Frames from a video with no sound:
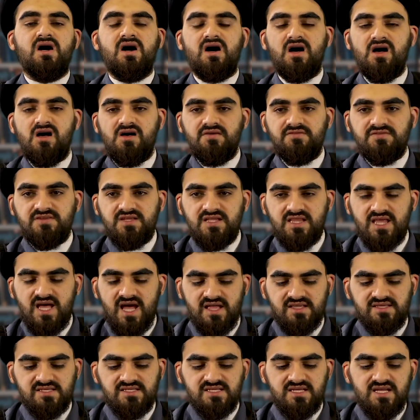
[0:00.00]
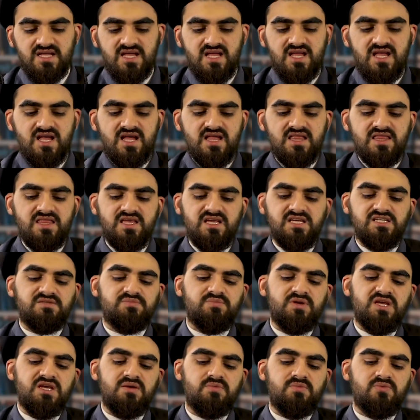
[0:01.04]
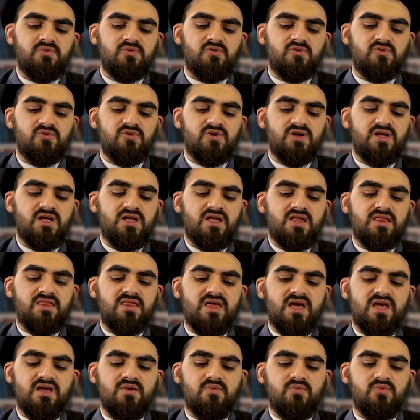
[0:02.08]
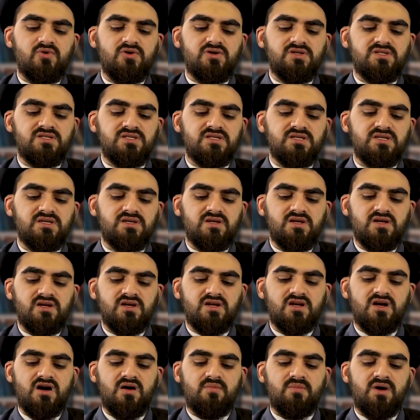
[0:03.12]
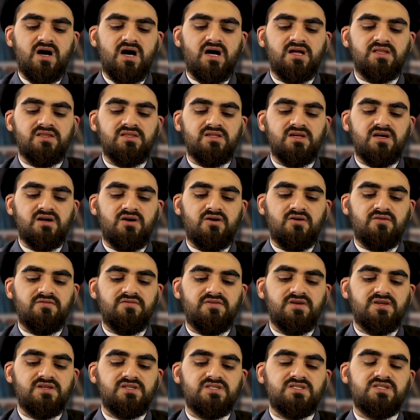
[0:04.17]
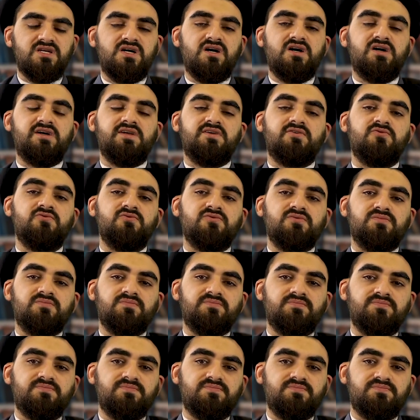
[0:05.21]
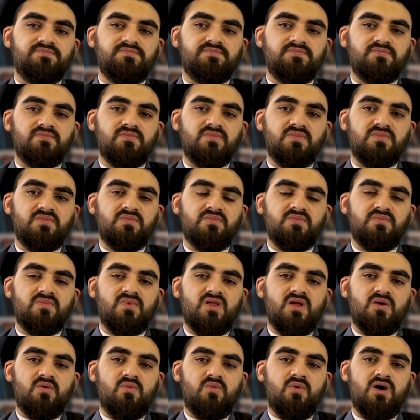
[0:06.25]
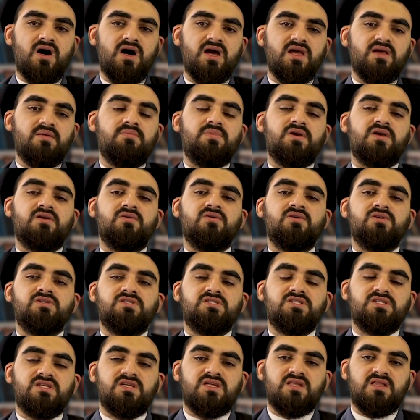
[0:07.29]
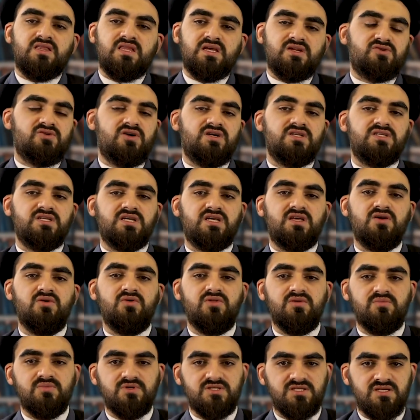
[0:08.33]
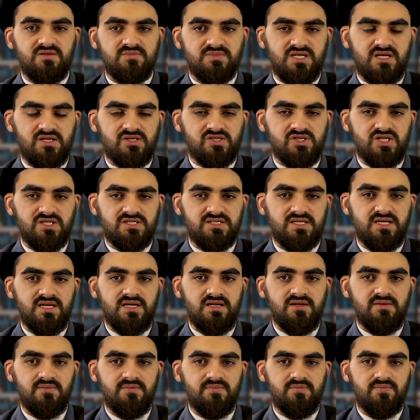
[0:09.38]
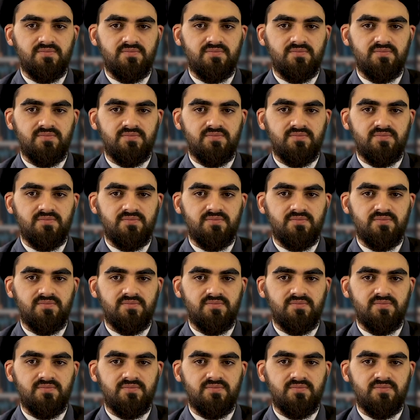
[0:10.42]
After that, these people, they would come under of saghirun. Why? Because they tried to kill the Muslims unjustly.